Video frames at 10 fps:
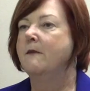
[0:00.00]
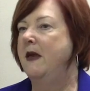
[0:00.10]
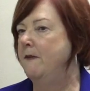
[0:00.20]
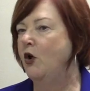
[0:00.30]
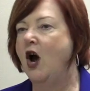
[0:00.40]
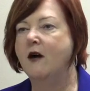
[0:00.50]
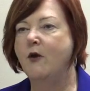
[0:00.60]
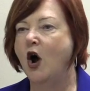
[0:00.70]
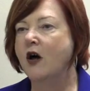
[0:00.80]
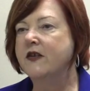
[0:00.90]
People come
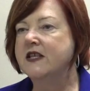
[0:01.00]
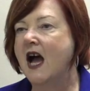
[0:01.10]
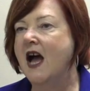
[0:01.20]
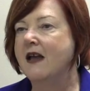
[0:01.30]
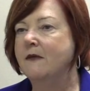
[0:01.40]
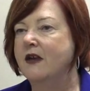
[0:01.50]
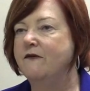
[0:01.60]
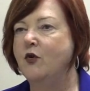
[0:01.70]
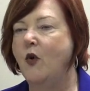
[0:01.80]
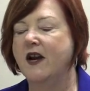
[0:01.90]
all the time.
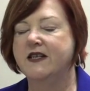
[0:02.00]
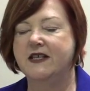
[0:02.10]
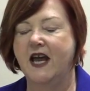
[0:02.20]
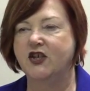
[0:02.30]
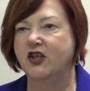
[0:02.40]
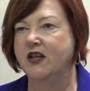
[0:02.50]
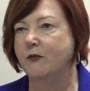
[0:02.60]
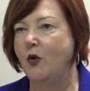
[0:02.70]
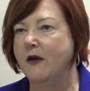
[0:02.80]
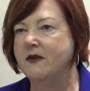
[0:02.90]
If you want to schedule an
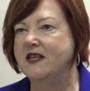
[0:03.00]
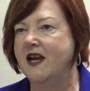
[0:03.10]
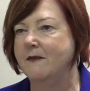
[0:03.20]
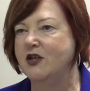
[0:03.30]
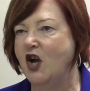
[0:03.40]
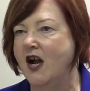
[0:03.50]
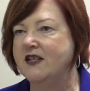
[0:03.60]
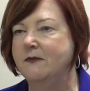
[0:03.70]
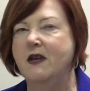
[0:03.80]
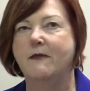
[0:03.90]
appointment to come and talk
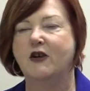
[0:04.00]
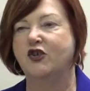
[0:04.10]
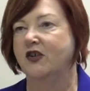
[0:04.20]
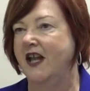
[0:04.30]
to me about your